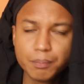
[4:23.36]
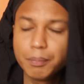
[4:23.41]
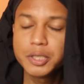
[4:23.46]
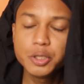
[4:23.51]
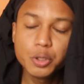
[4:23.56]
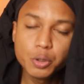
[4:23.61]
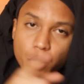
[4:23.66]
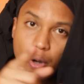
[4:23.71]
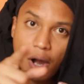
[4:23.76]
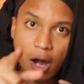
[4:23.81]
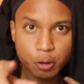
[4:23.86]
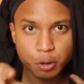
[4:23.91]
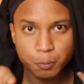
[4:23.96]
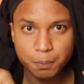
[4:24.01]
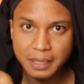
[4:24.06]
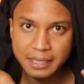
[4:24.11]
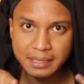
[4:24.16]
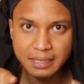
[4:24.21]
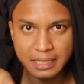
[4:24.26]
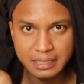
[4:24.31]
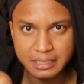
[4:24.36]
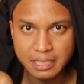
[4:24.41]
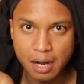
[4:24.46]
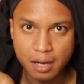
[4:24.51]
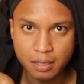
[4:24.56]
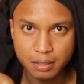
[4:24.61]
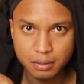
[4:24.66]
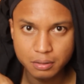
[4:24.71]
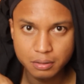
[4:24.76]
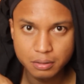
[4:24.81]
But you know how to play the
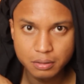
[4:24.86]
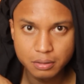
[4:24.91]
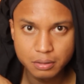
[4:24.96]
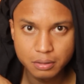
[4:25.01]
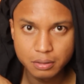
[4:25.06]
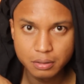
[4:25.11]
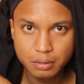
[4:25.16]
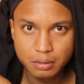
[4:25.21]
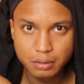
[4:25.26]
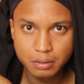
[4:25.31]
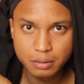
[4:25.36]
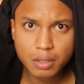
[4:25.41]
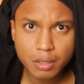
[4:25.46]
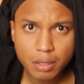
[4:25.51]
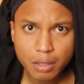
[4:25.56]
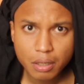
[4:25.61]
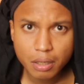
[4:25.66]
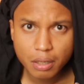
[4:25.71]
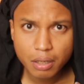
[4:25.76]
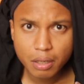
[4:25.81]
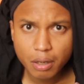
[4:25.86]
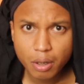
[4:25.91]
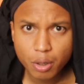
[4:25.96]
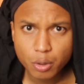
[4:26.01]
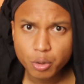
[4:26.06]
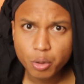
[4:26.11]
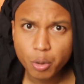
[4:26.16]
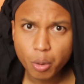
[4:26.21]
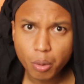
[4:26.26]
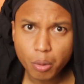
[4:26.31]
guitar?
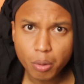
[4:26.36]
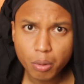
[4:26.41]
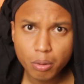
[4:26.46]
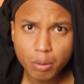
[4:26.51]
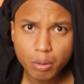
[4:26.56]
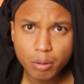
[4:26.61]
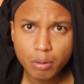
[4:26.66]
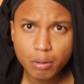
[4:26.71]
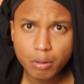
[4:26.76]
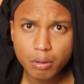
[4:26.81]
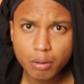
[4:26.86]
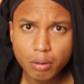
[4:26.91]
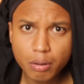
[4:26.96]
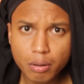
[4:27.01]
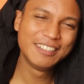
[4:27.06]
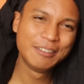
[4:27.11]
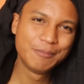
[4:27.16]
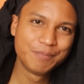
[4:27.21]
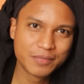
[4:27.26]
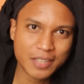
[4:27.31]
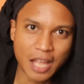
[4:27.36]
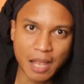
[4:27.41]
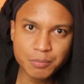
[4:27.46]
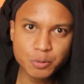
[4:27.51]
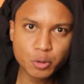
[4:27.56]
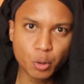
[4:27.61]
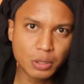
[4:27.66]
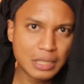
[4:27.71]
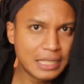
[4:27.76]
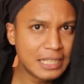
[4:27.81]
No?
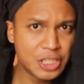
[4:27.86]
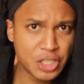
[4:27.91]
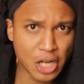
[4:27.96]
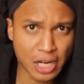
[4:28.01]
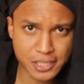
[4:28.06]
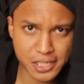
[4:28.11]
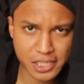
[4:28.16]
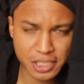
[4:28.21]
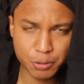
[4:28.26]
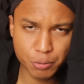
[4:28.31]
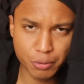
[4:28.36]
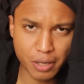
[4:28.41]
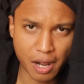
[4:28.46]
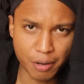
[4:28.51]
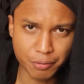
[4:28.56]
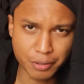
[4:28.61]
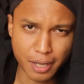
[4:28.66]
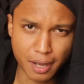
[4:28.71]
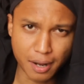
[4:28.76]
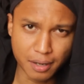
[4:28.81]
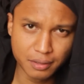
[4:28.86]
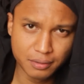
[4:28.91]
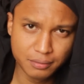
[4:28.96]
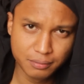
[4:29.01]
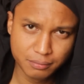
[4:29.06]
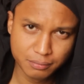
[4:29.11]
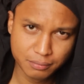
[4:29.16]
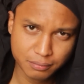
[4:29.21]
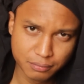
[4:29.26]
I'm totally judging you now, yaar.